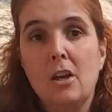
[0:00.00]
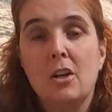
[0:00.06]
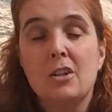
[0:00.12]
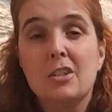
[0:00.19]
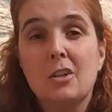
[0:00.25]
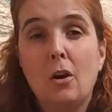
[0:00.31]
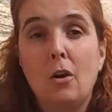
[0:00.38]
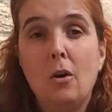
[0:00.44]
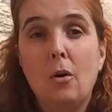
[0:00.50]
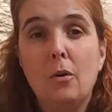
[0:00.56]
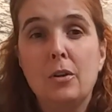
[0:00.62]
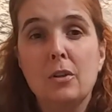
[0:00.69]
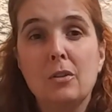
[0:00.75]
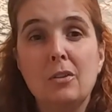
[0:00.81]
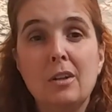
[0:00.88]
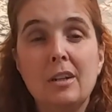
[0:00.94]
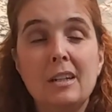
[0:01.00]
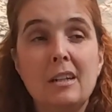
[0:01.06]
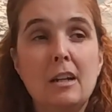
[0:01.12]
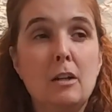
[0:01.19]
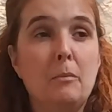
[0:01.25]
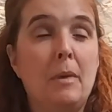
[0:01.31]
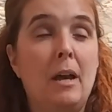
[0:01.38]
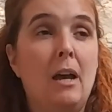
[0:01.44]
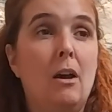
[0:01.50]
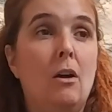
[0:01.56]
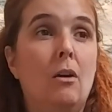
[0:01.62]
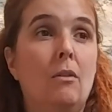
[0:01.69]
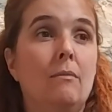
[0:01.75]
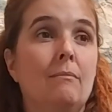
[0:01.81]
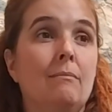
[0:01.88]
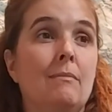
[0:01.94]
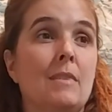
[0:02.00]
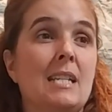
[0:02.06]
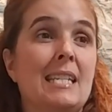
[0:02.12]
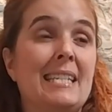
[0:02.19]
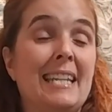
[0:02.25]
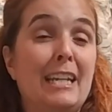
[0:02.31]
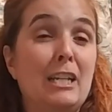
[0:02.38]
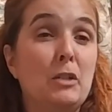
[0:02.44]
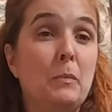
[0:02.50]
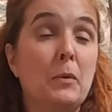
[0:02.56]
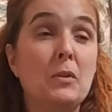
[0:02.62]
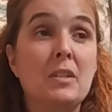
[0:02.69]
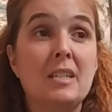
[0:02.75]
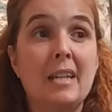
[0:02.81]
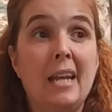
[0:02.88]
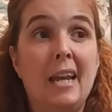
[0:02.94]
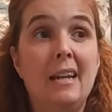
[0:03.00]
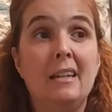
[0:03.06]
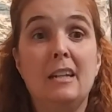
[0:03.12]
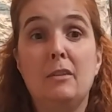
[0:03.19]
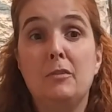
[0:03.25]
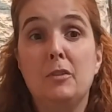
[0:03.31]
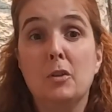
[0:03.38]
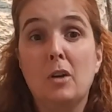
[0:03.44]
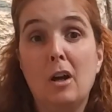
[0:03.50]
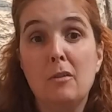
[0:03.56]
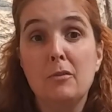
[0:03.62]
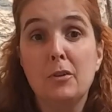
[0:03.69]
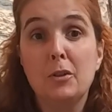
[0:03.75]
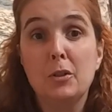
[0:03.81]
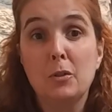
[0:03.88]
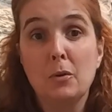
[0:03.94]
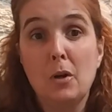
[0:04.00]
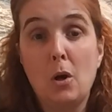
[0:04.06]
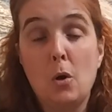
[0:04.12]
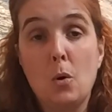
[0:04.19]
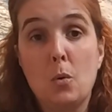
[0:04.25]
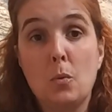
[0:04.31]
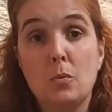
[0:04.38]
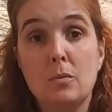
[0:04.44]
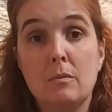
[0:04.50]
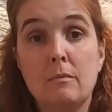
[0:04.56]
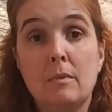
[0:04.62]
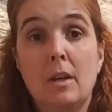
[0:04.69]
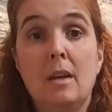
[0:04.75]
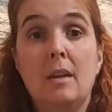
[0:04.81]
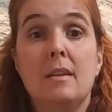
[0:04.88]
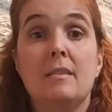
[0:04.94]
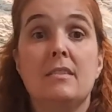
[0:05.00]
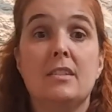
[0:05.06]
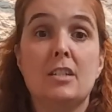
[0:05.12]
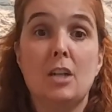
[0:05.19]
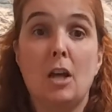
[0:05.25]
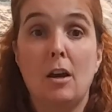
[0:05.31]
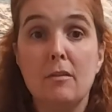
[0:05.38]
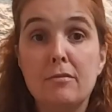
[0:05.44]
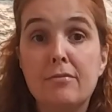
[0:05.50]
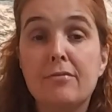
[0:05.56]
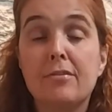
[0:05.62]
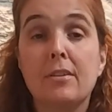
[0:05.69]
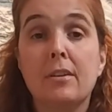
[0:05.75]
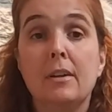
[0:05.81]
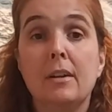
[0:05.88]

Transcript: So you're looking at about 6% if you cover your own stuff,